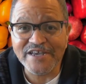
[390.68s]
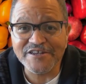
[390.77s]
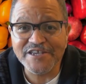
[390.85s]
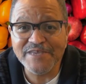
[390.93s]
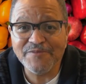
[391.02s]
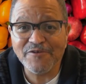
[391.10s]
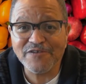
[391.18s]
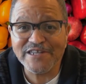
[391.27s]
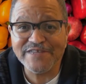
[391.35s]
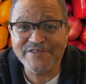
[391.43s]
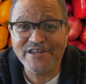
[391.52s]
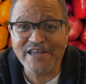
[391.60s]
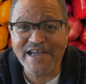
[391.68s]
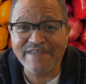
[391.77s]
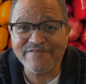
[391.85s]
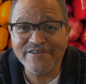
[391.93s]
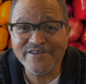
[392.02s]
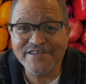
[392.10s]
and keep on living the
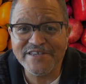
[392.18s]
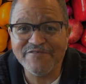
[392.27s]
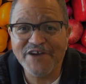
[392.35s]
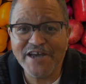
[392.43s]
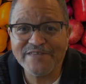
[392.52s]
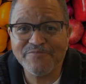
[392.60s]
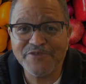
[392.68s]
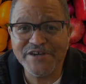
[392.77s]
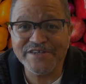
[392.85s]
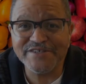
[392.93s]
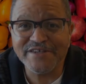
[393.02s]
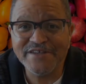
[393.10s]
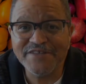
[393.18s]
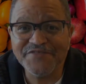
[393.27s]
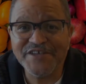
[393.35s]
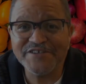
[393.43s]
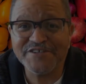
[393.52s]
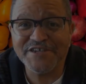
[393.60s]
life. Give God the praise.
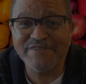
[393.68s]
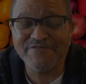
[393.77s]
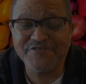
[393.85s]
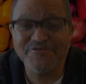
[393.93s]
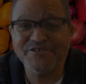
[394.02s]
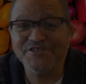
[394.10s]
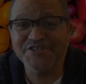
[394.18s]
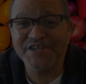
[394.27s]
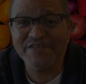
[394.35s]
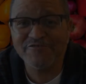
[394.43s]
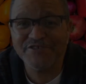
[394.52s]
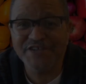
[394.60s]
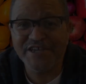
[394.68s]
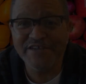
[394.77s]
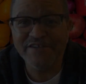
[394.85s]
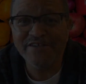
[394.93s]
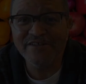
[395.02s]
Thanks again for tuning in to the channel today,